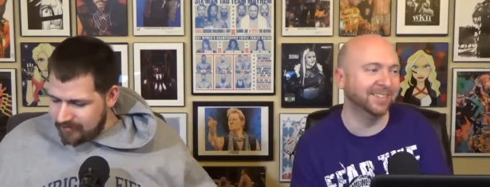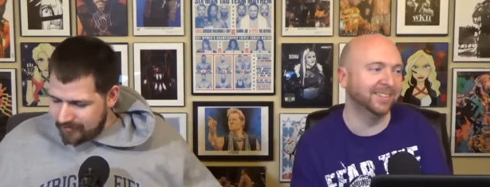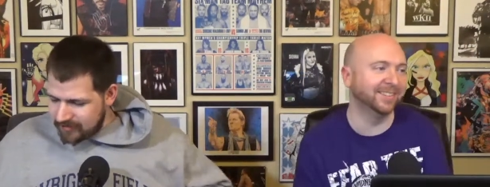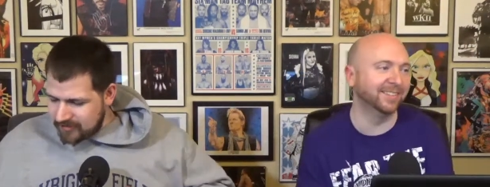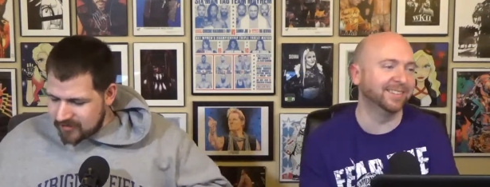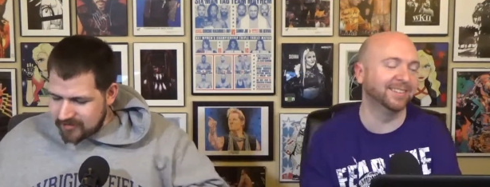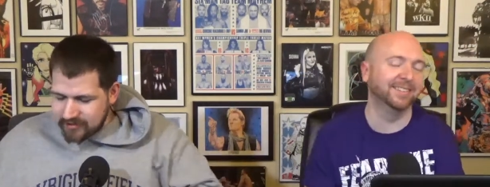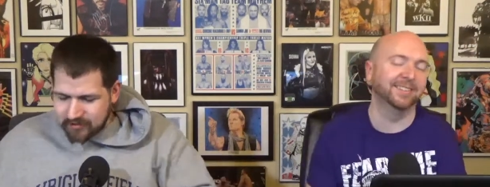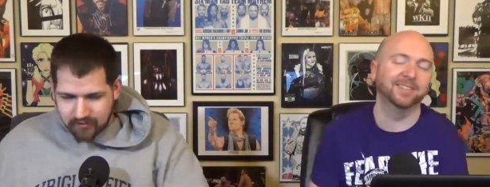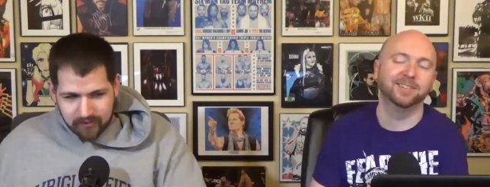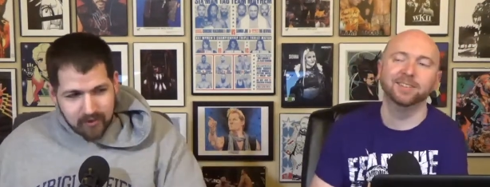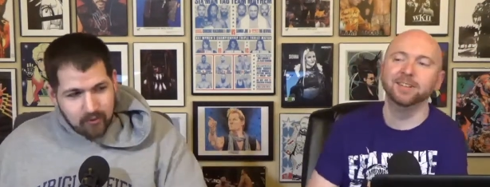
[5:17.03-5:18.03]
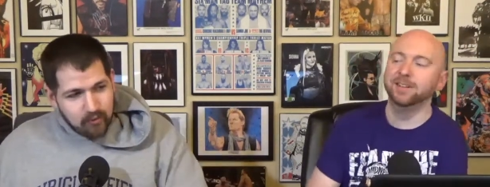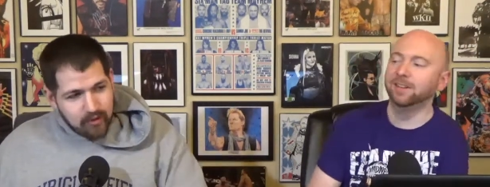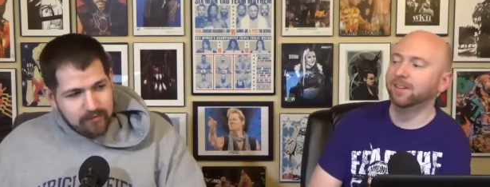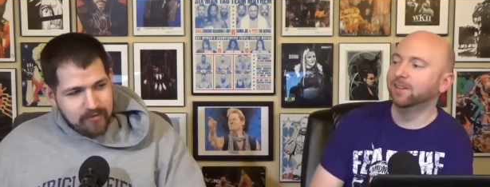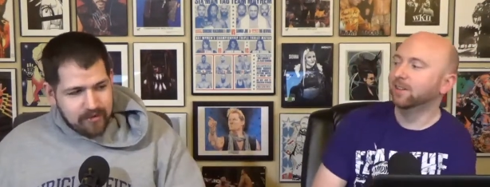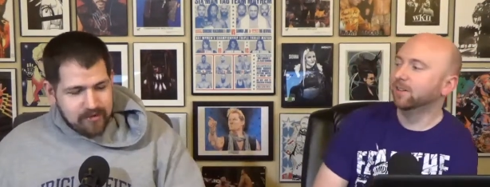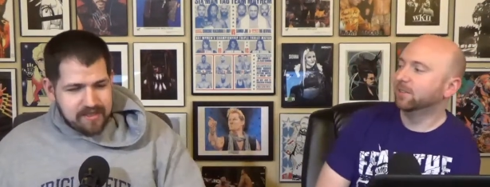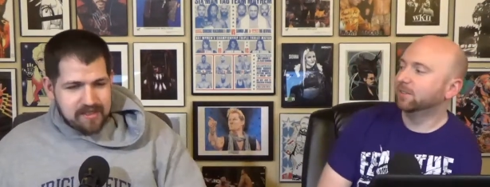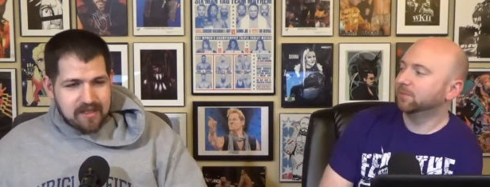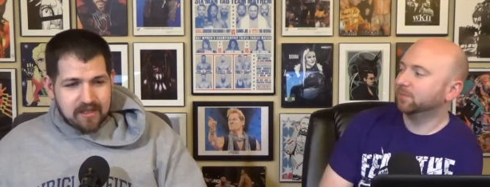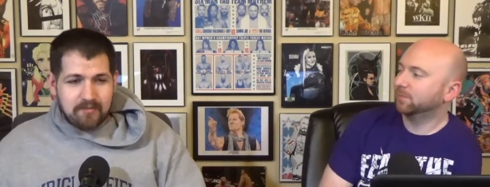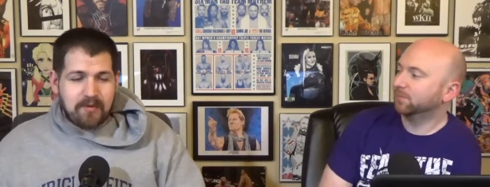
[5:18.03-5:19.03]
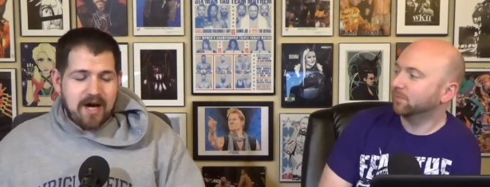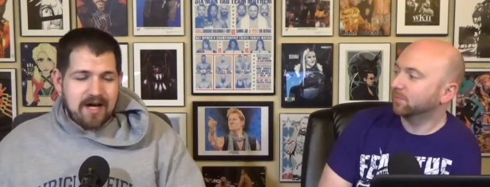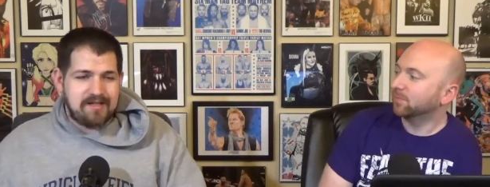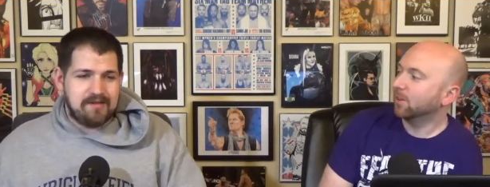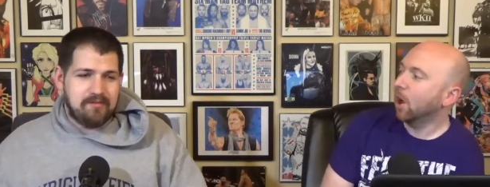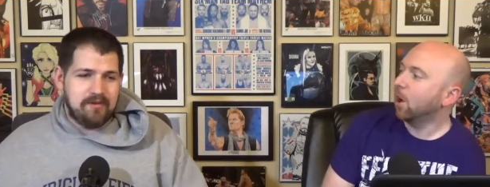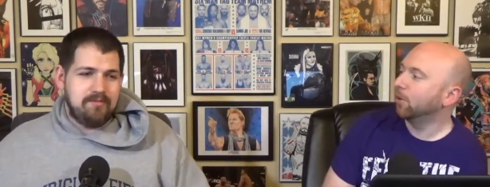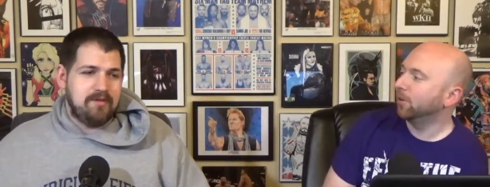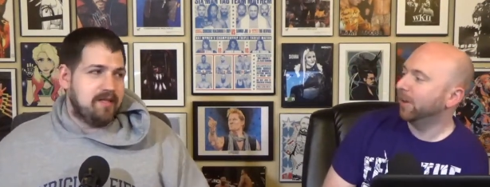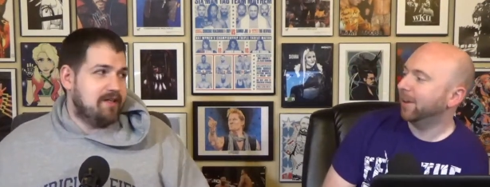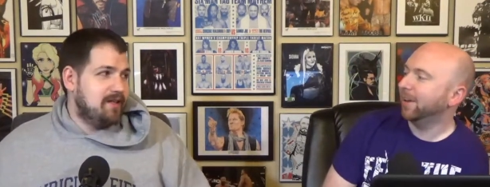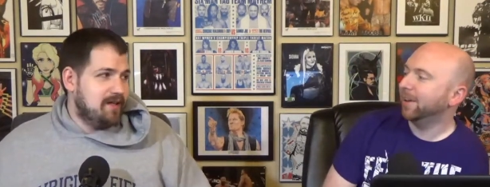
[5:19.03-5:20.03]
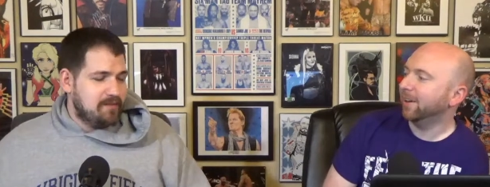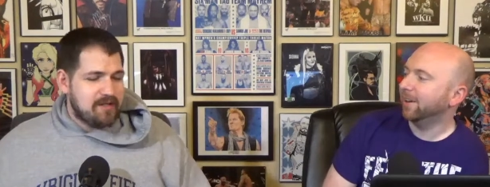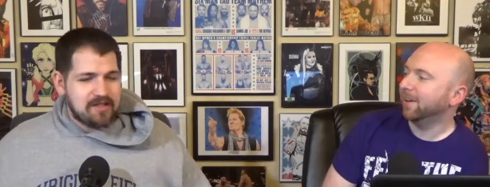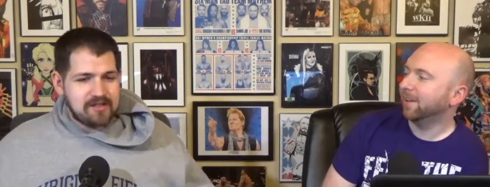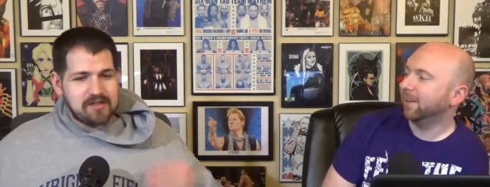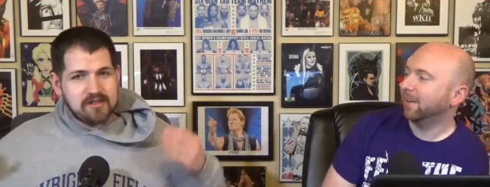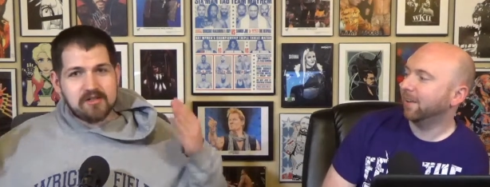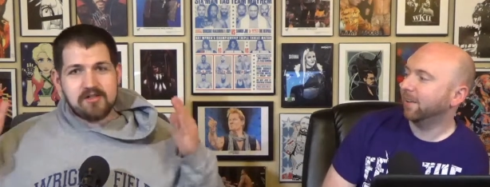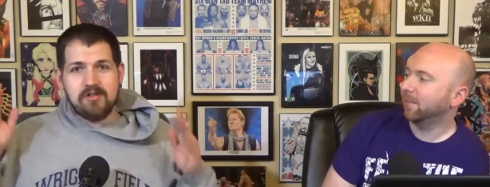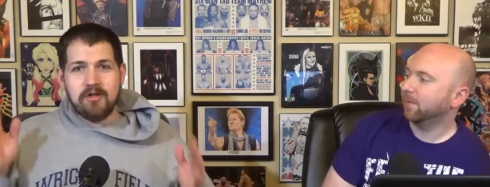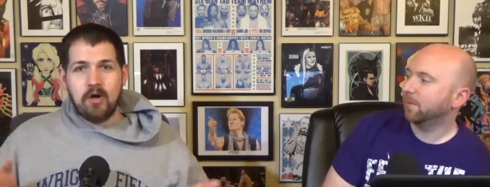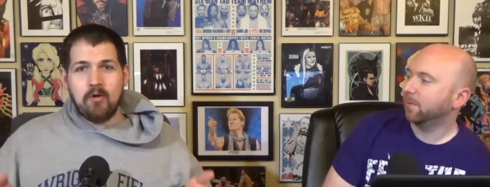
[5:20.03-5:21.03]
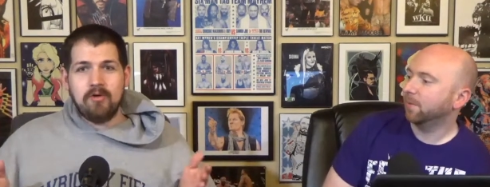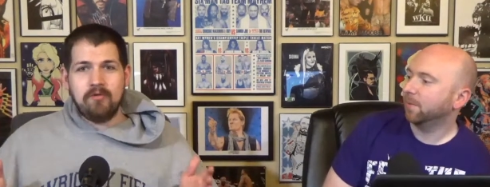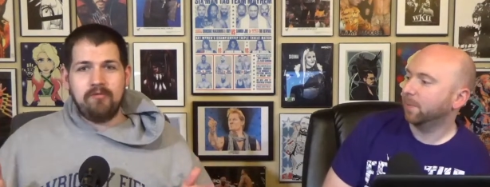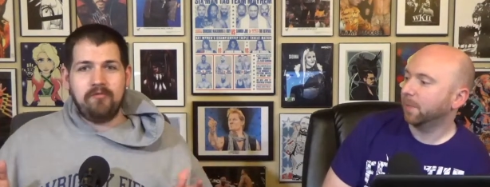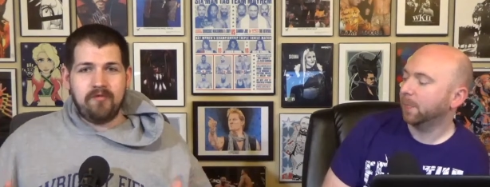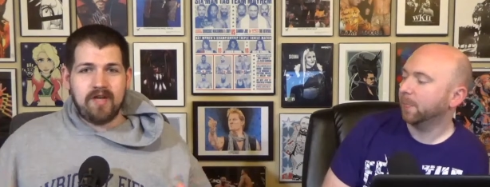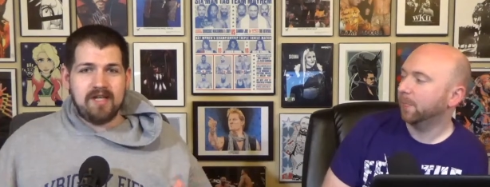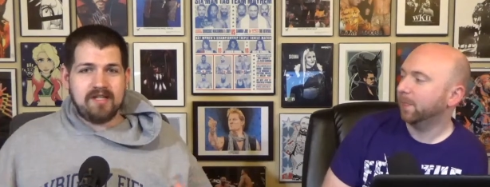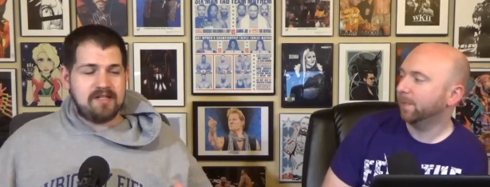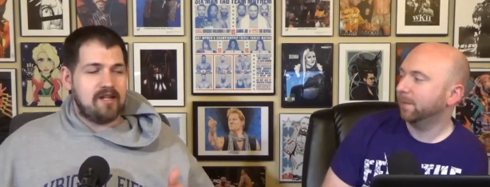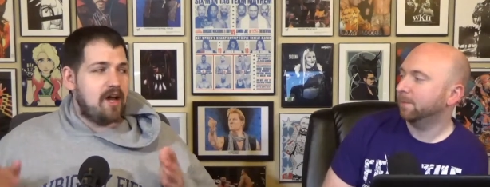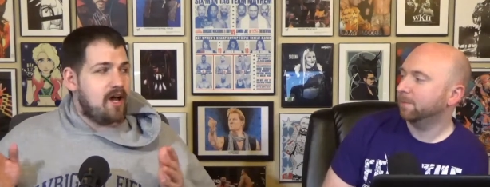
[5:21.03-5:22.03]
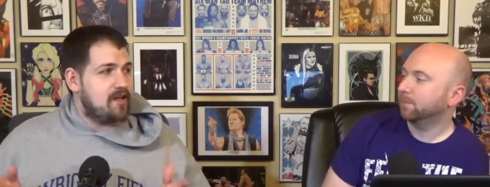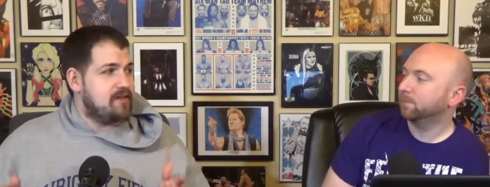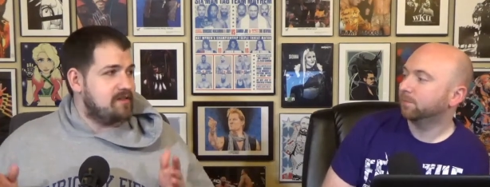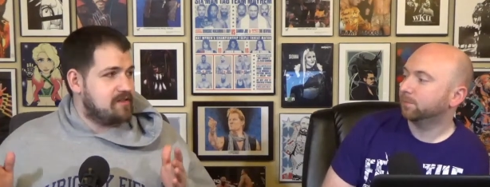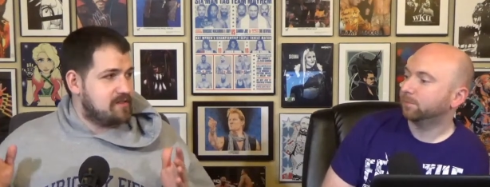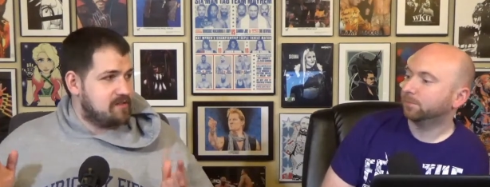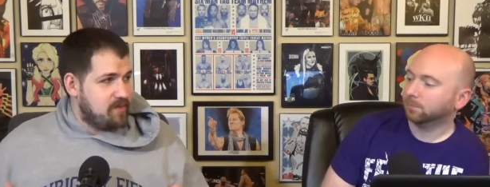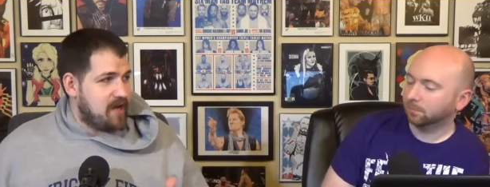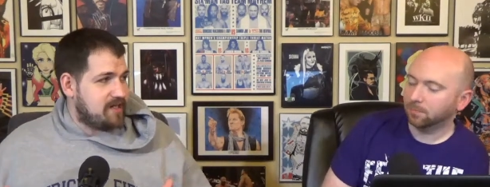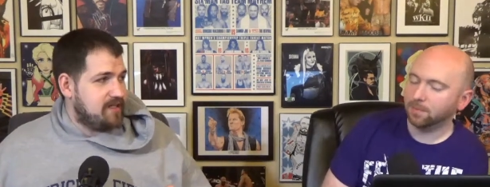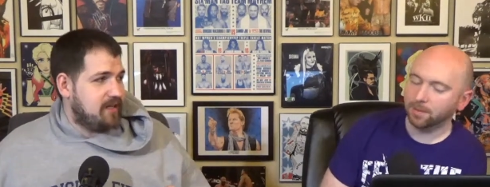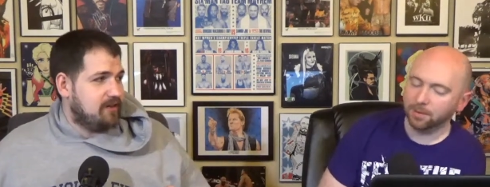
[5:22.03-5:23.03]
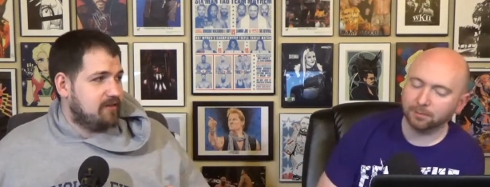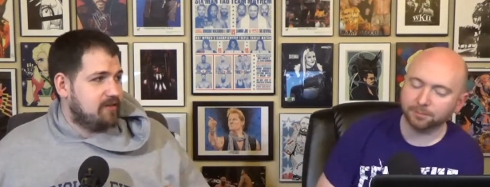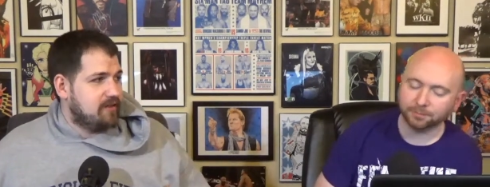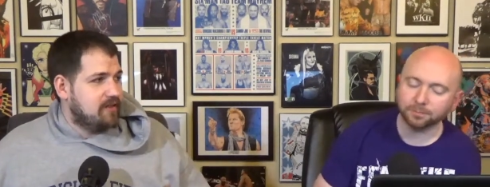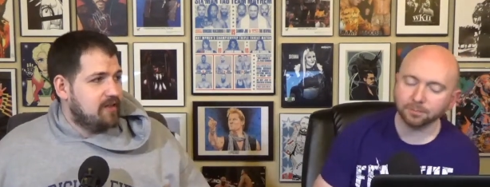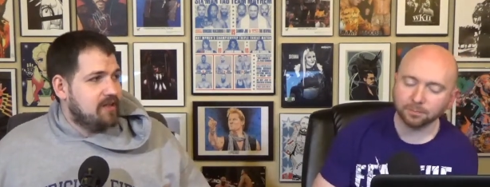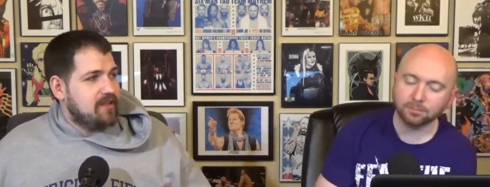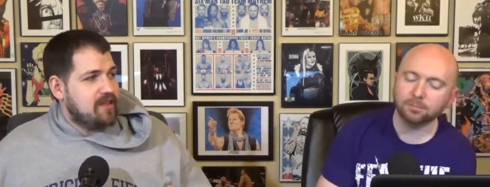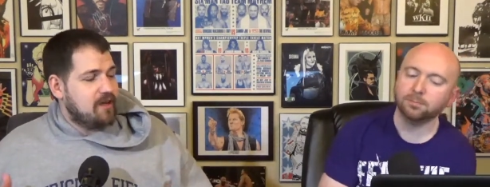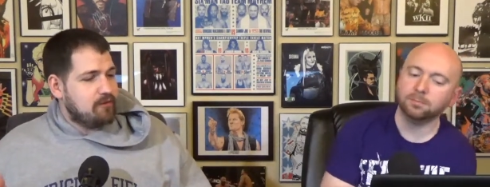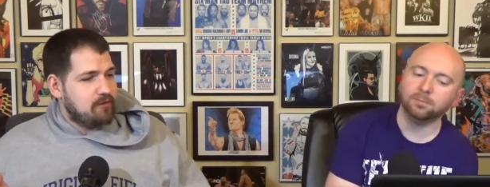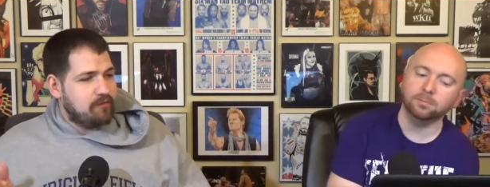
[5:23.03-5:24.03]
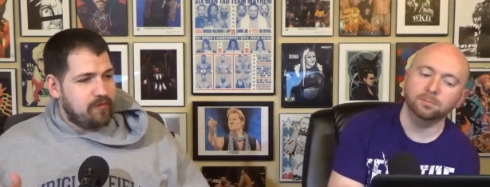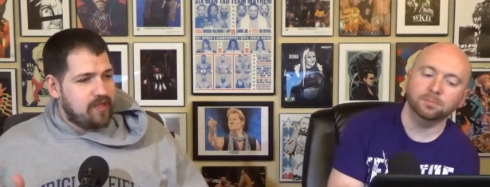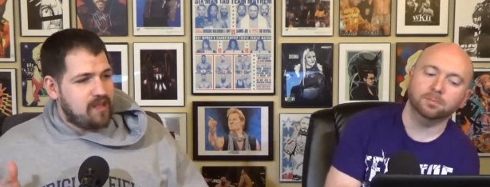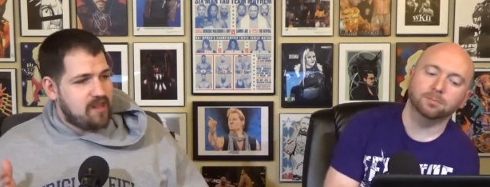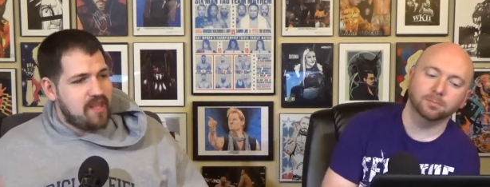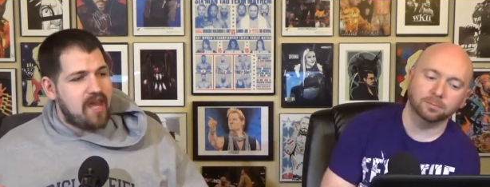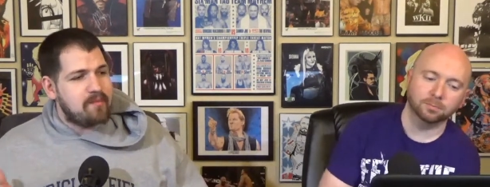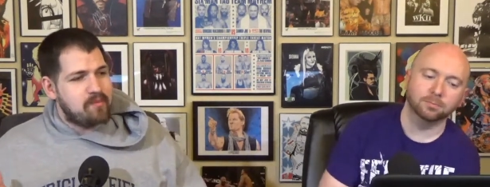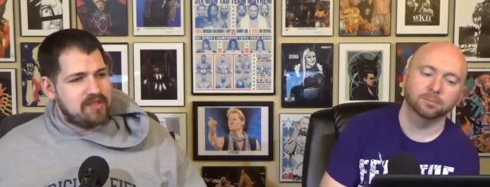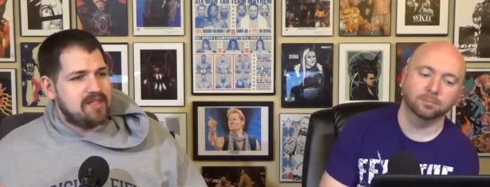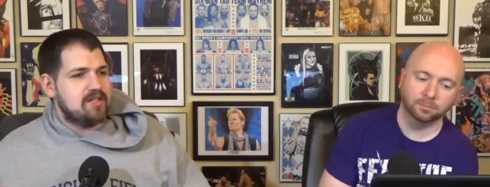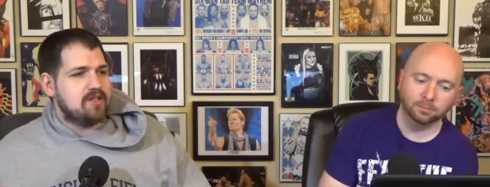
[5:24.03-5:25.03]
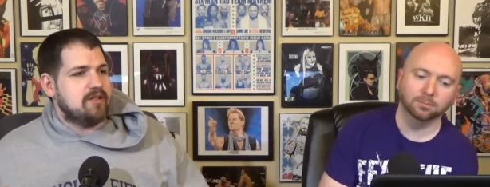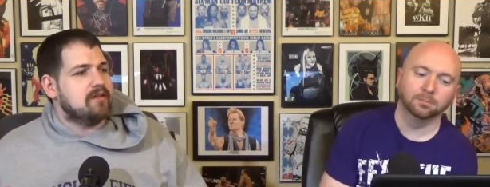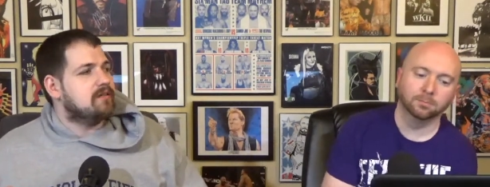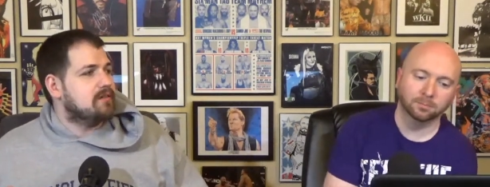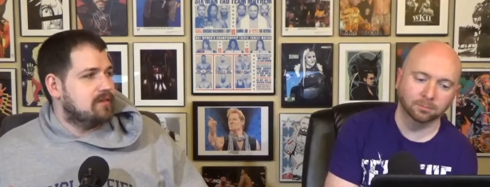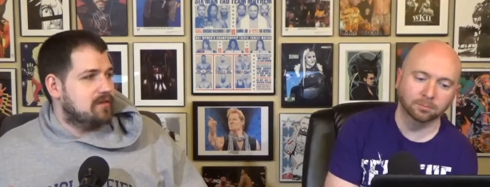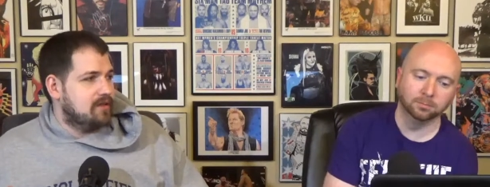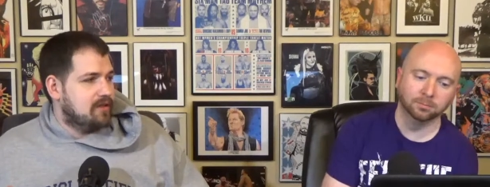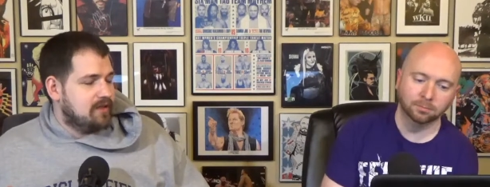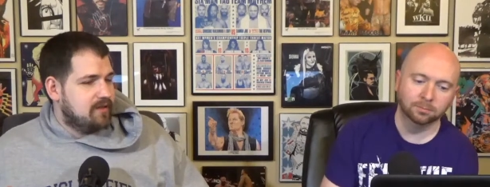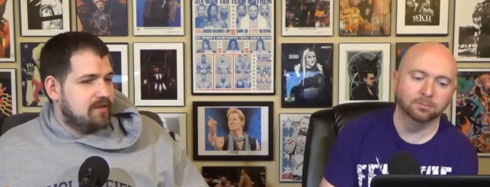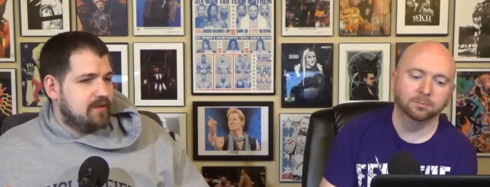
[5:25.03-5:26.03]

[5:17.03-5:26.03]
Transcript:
Speaker 1: like there's literally one person it could possibly oh, be yeah, yeah. because there's no face on SmackDown that would fit that position. Mm-hmm.